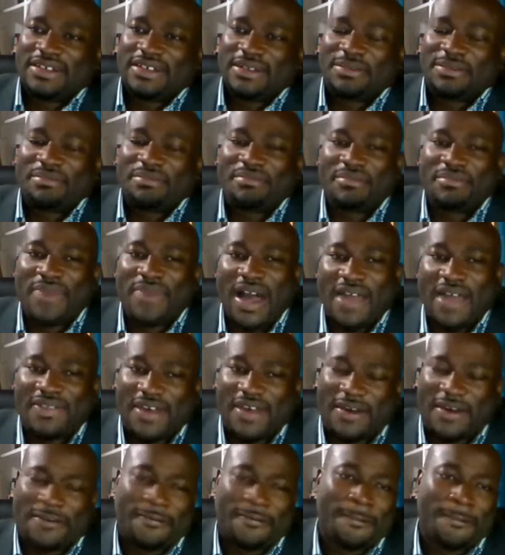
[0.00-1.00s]
the
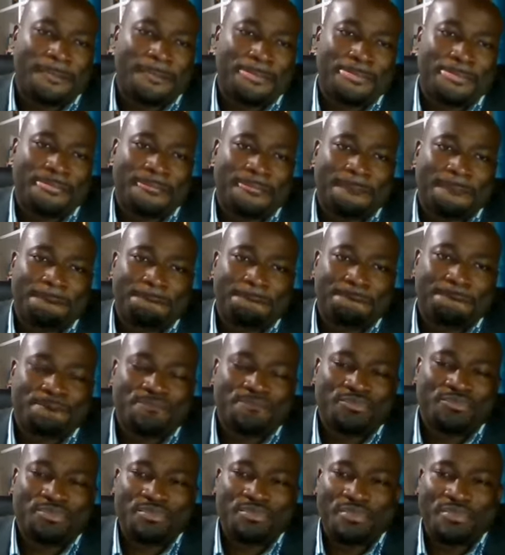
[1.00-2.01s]
mother,
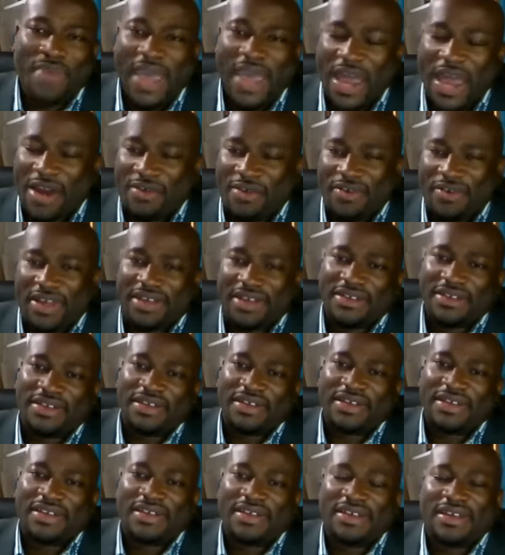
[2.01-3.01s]
Mary,
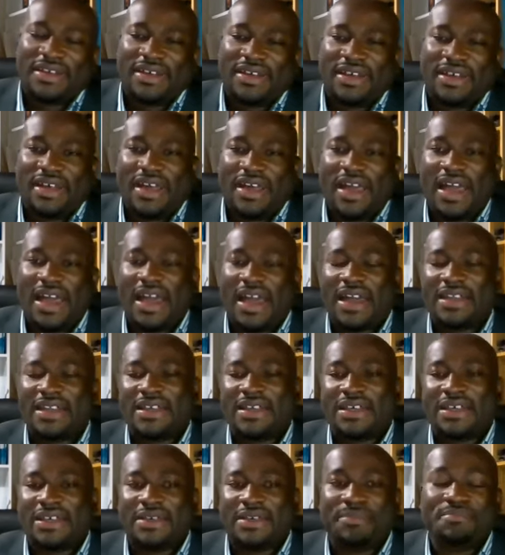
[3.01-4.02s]

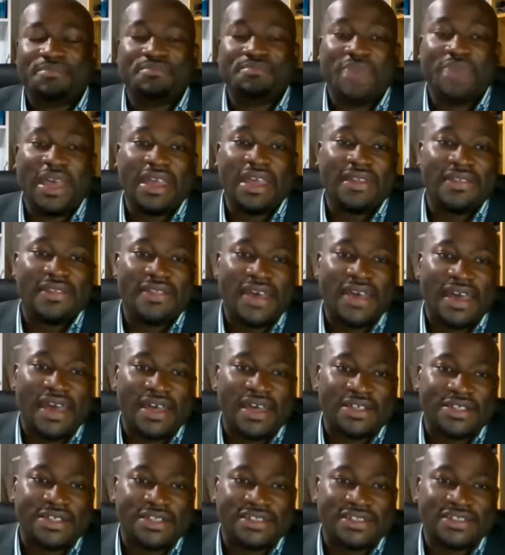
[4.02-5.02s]
had been
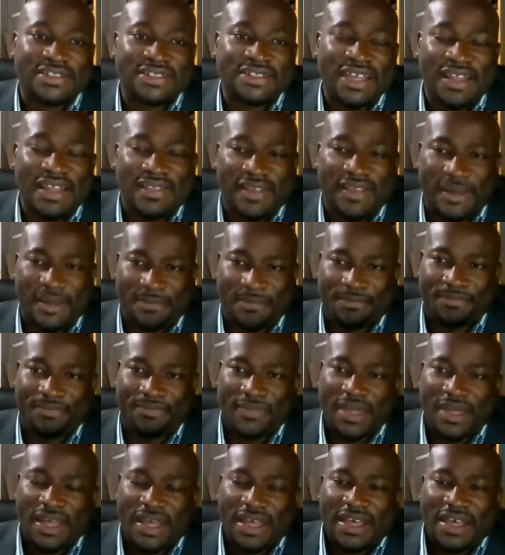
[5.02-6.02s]
there to see them.
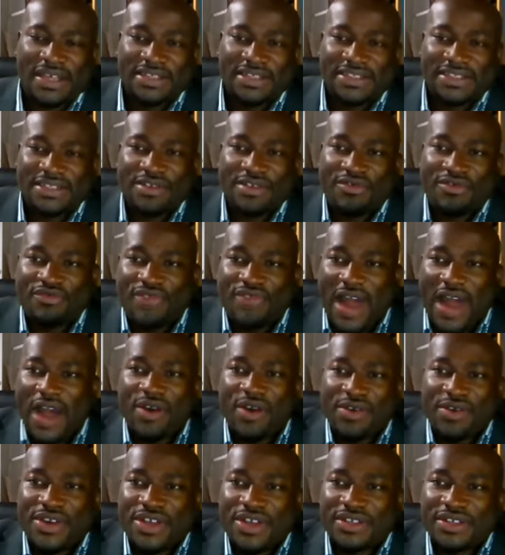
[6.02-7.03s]

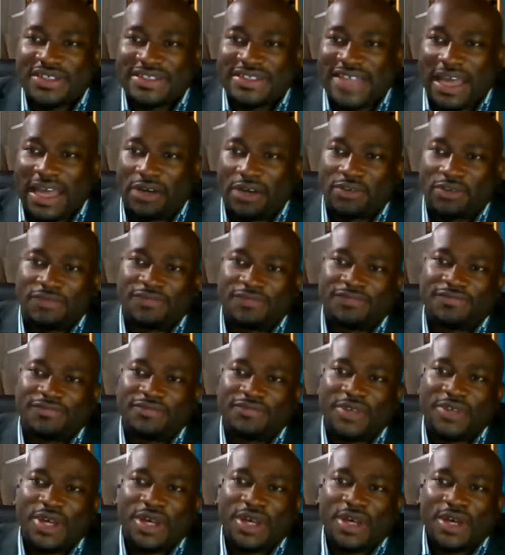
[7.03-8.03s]
Surround yourself
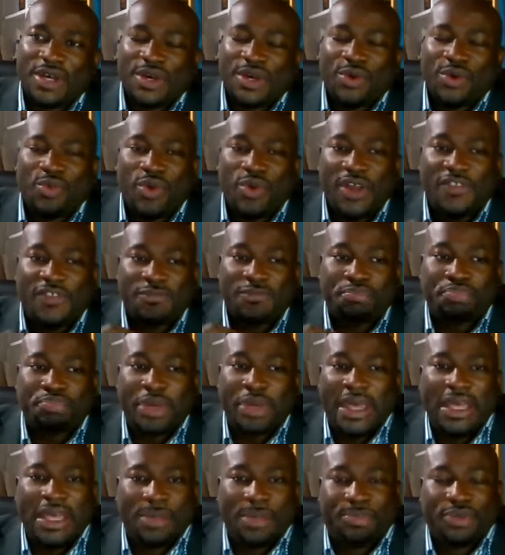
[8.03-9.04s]
with
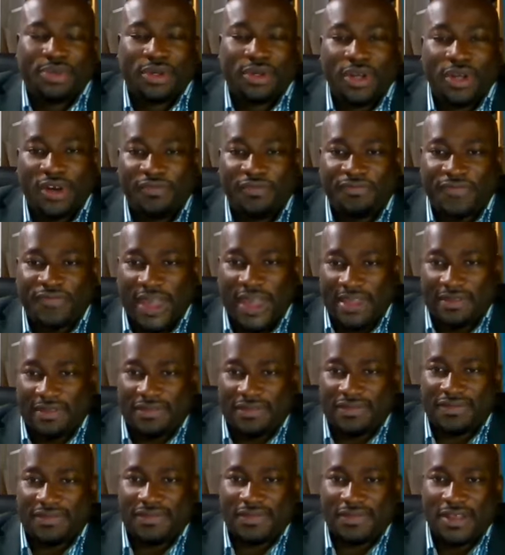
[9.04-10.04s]
people of
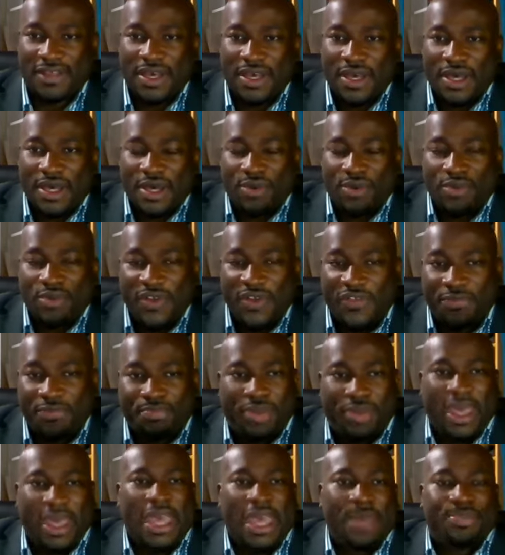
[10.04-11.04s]
faith, with
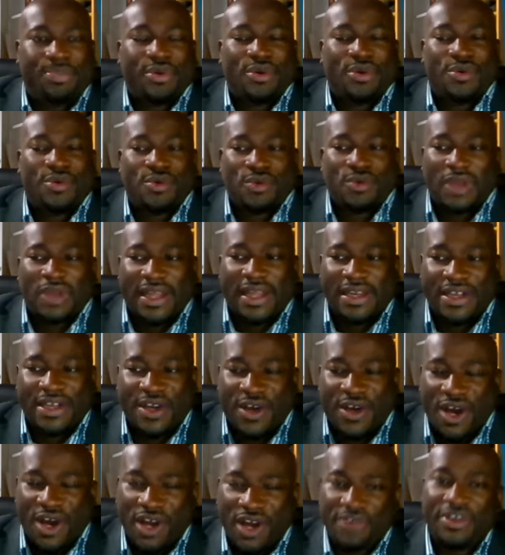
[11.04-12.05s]
people who will
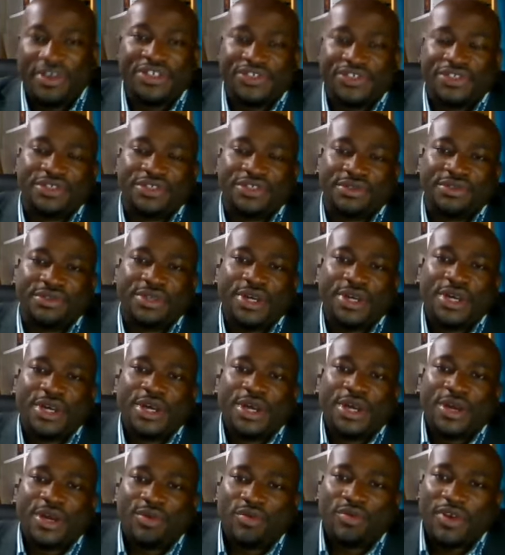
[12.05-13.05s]
encourage you,
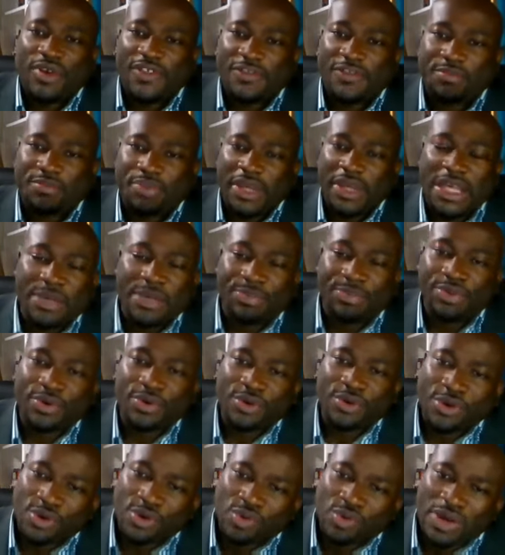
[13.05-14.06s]
with
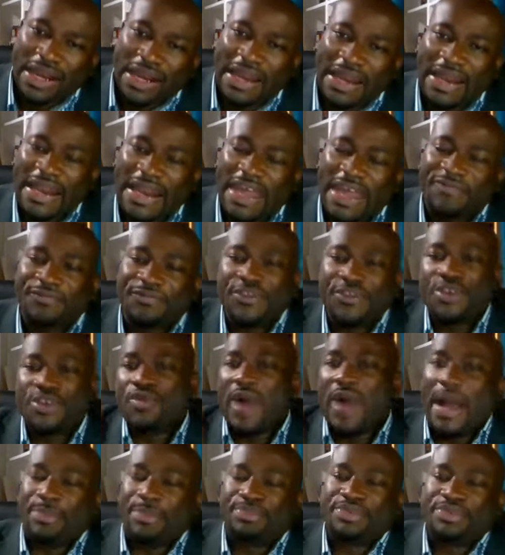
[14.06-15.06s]
people who will lift you
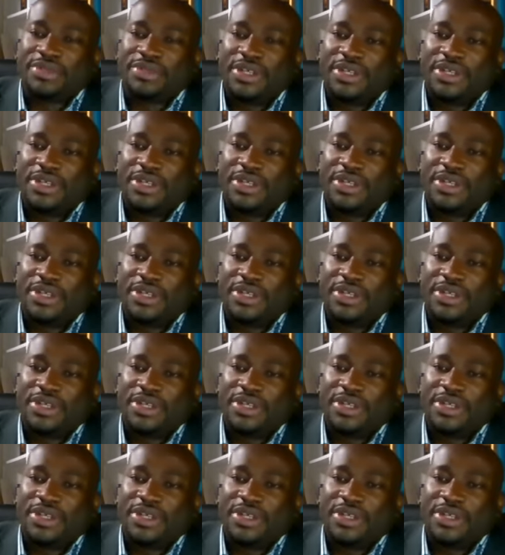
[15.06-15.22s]
up,